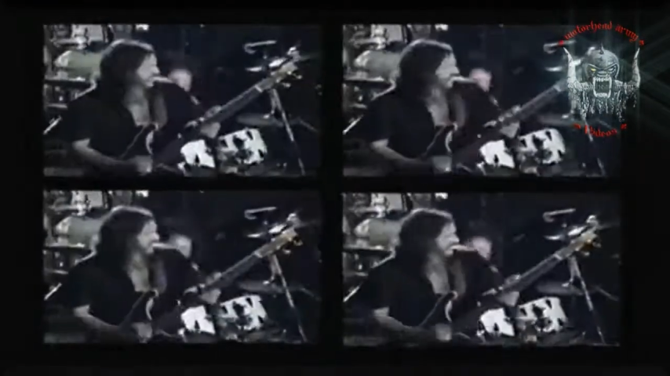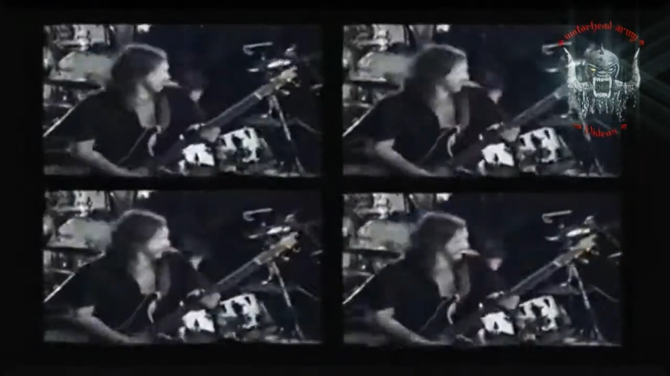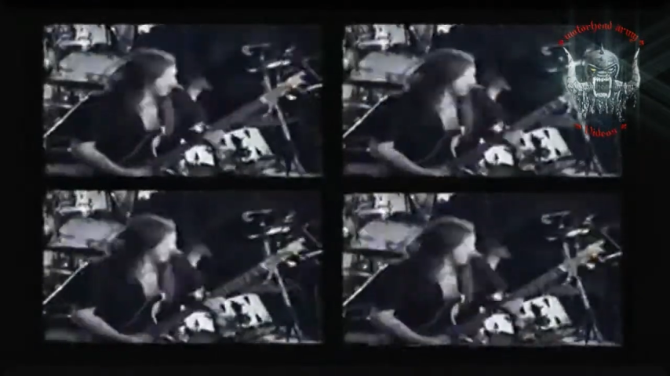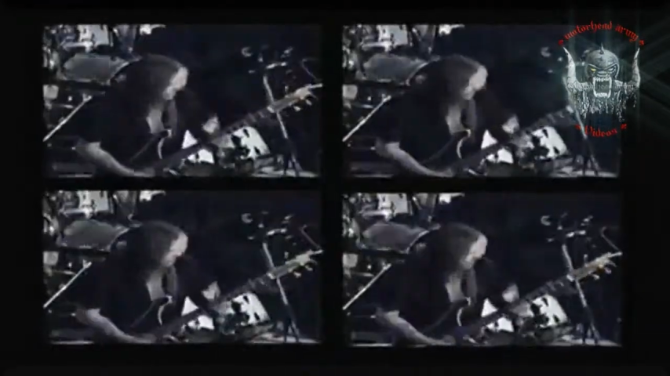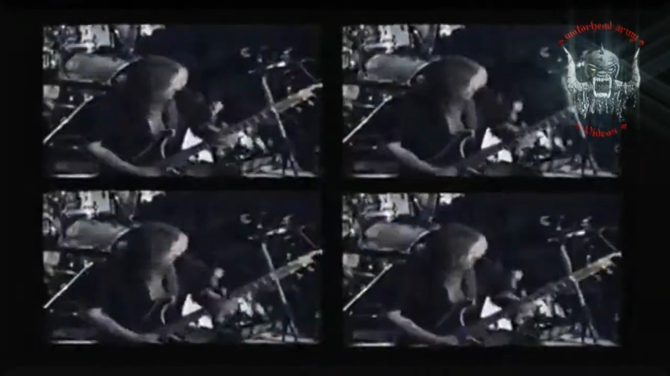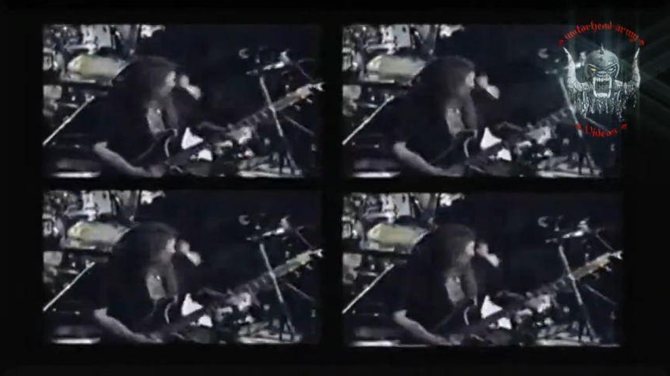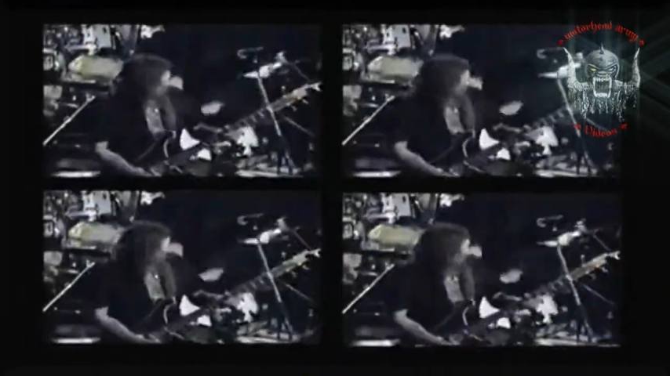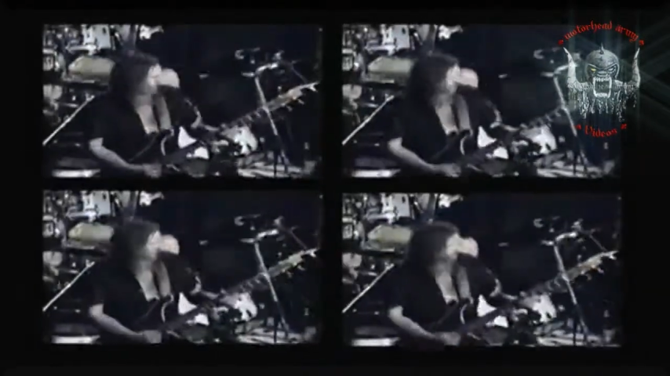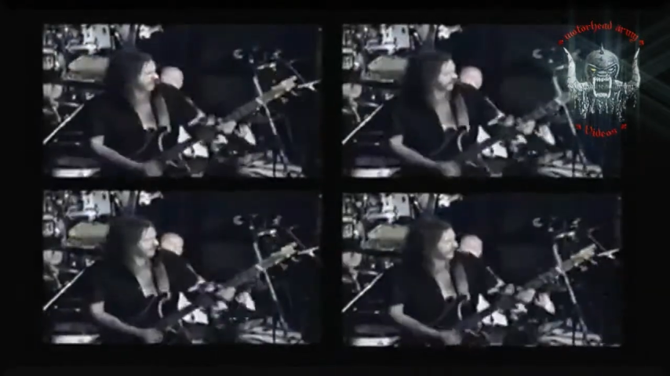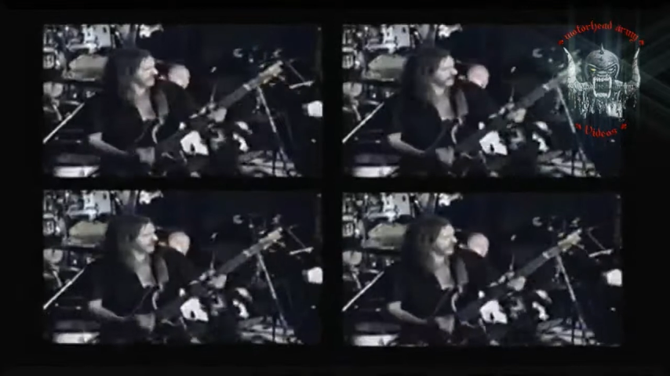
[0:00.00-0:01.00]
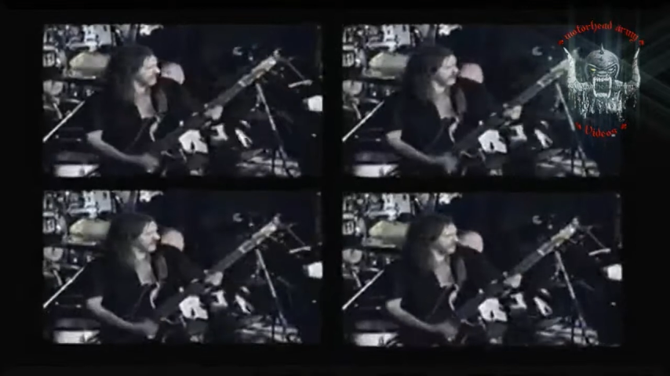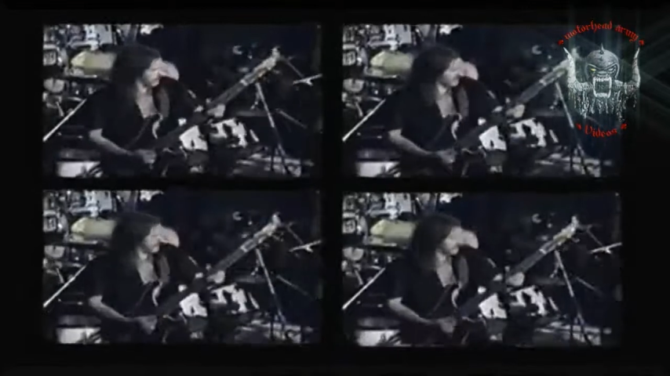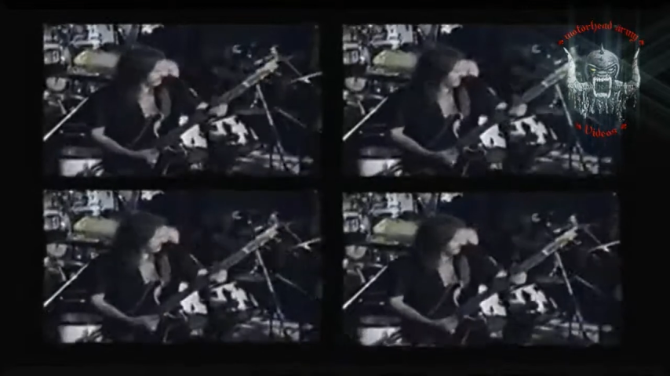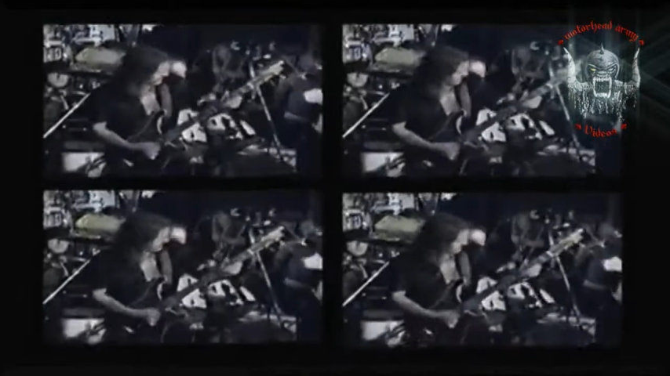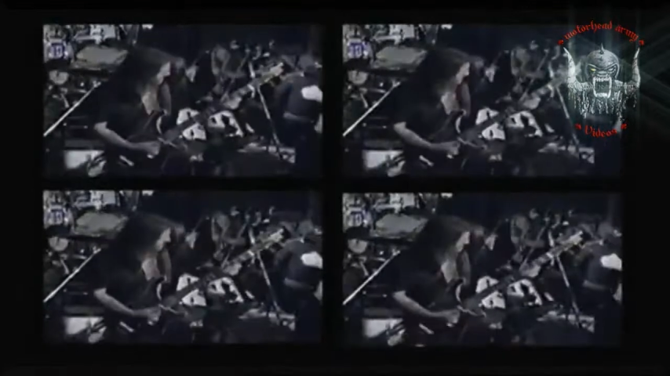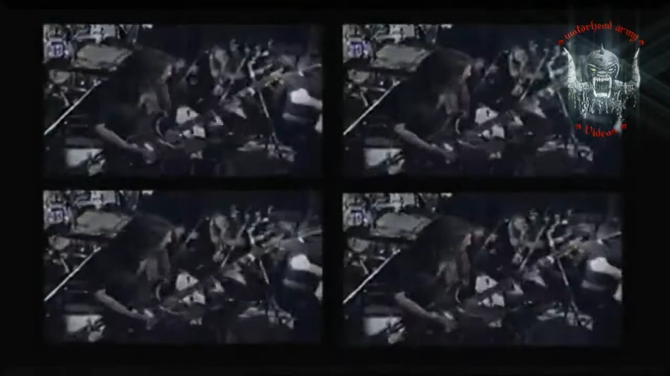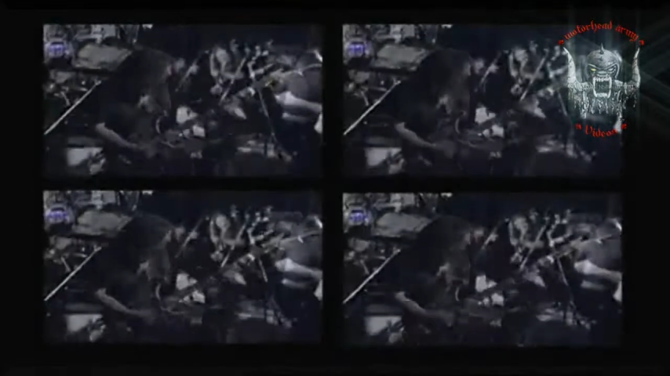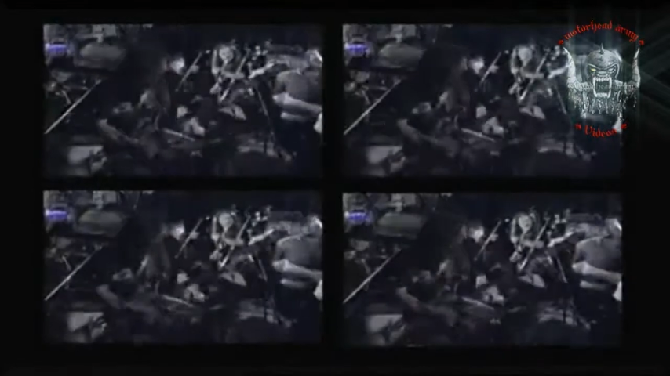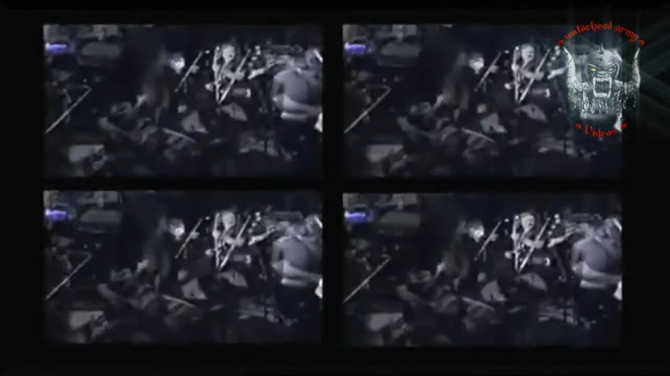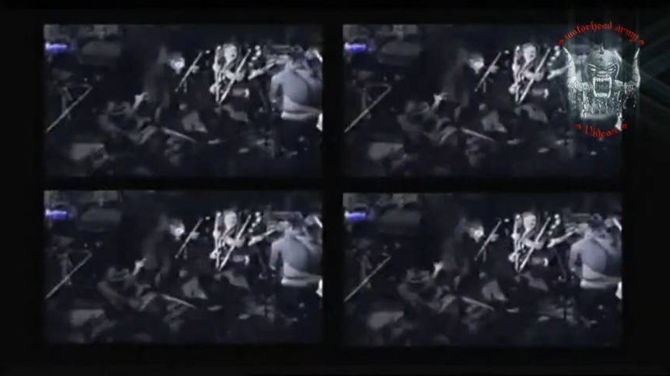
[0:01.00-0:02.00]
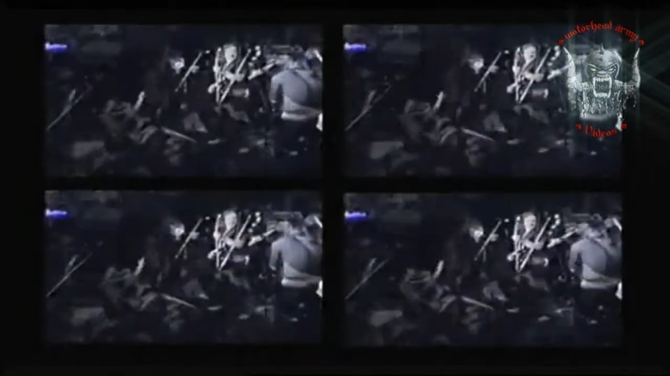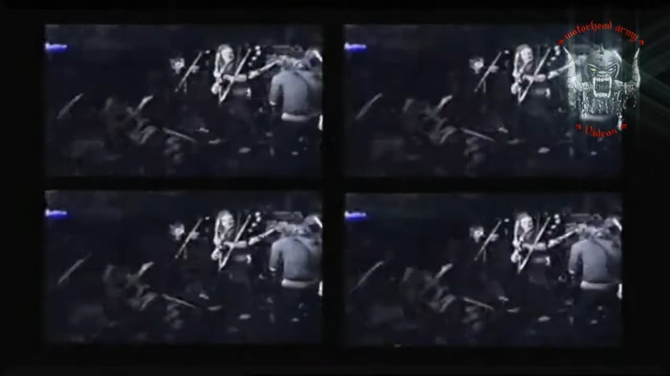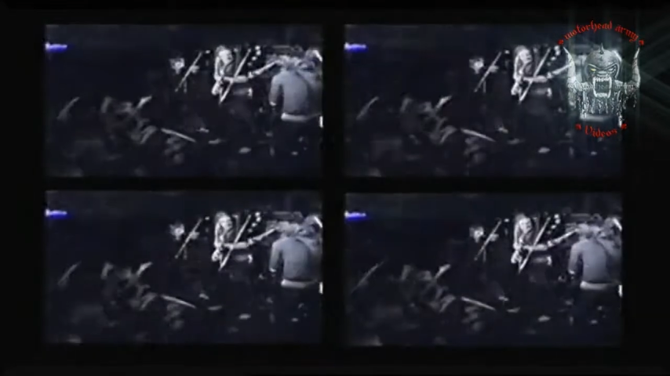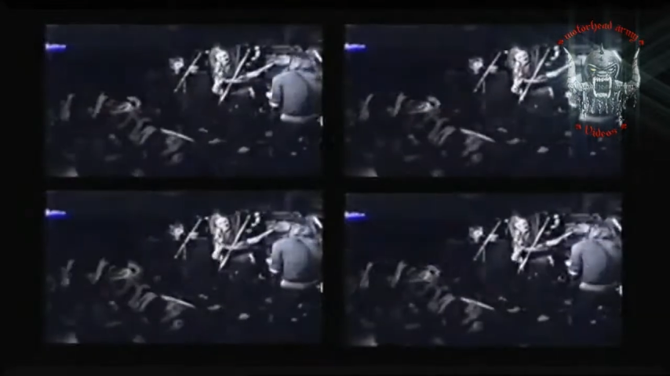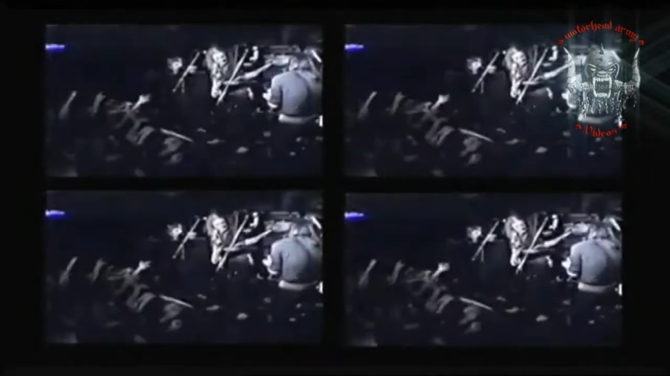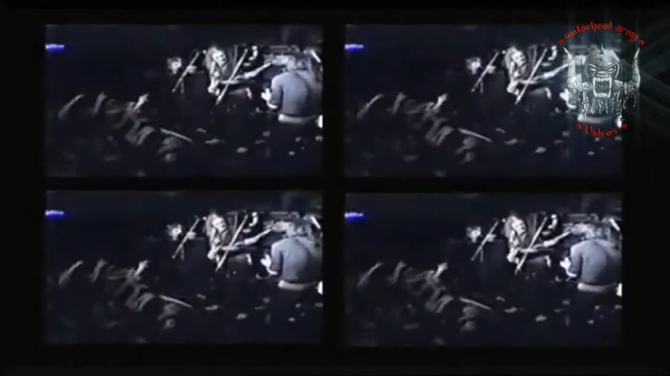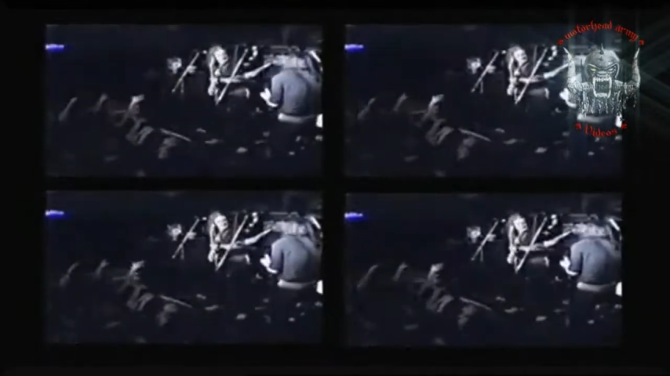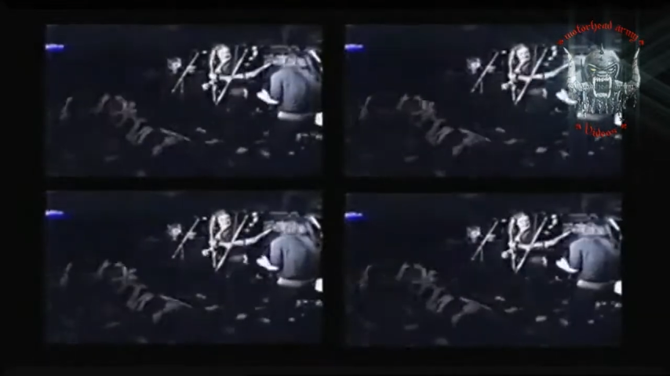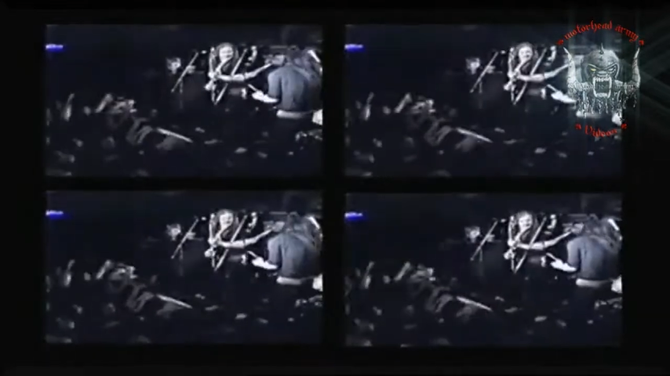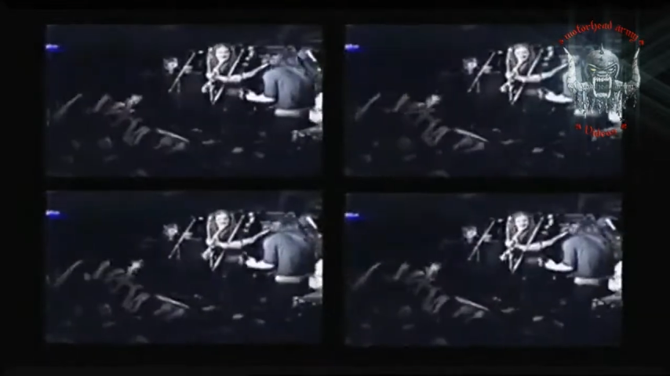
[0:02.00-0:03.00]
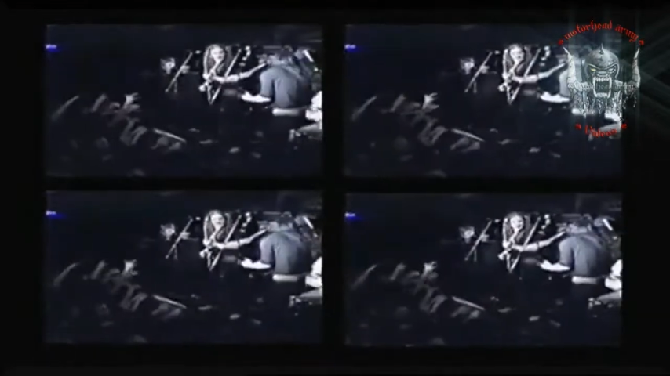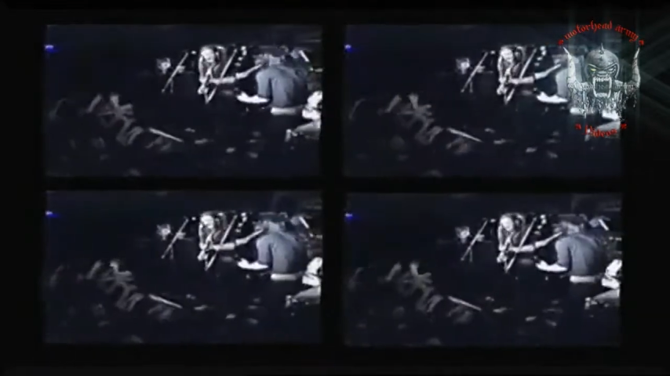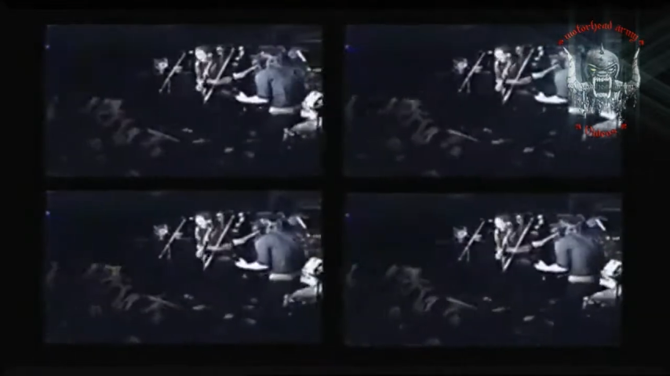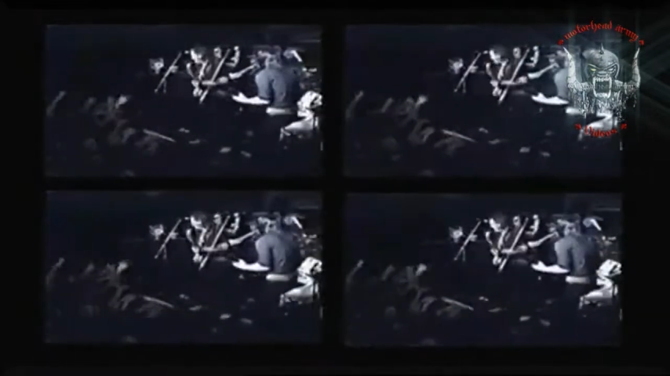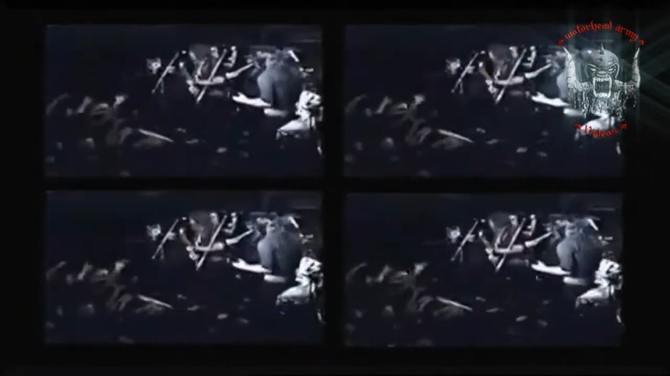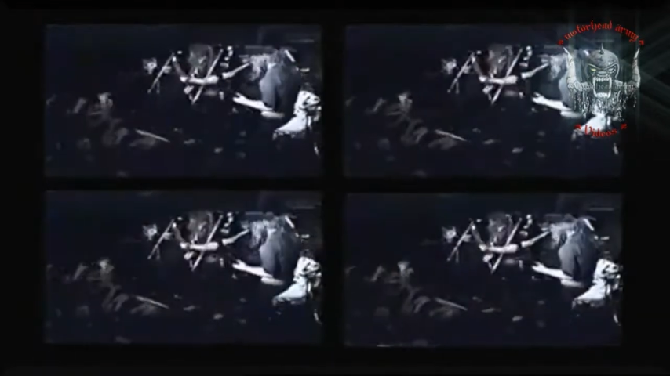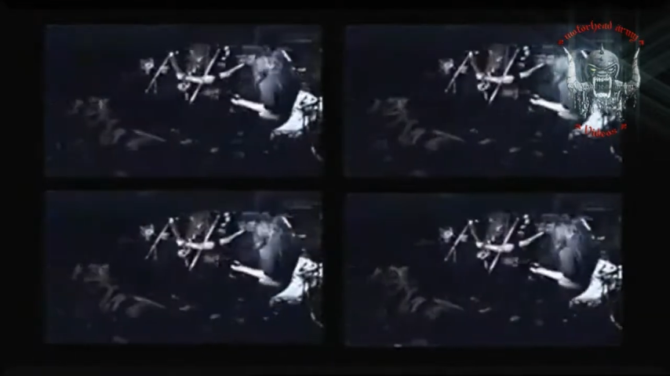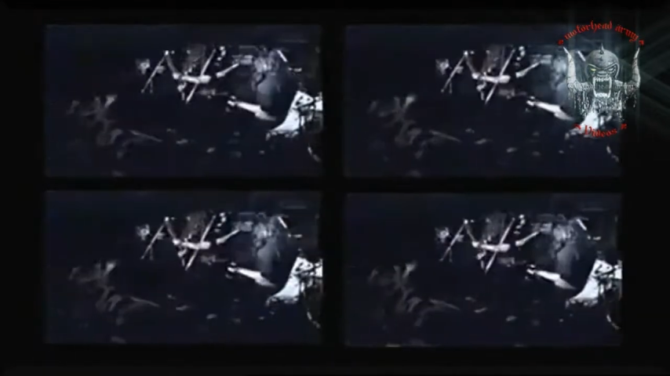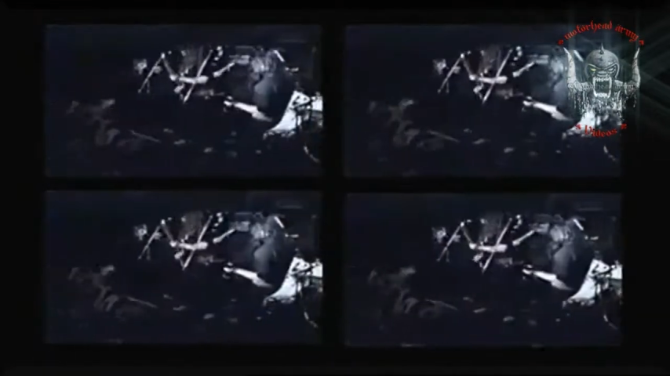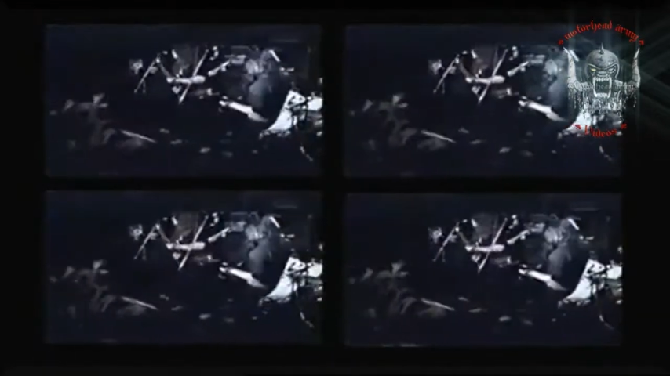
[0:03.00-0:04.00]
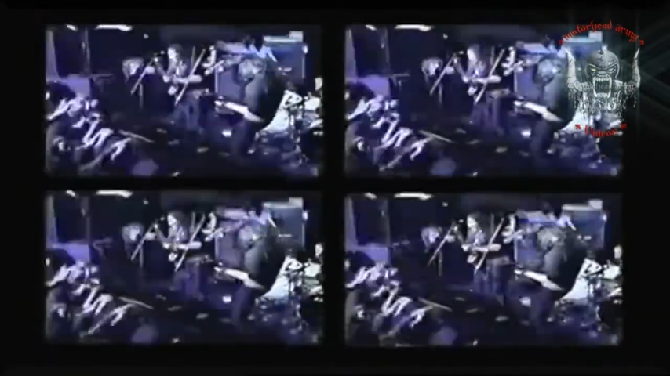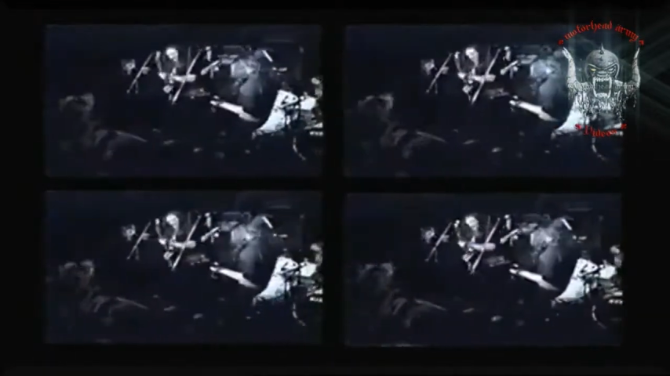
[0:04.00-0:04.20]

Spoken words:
(no speaker visible)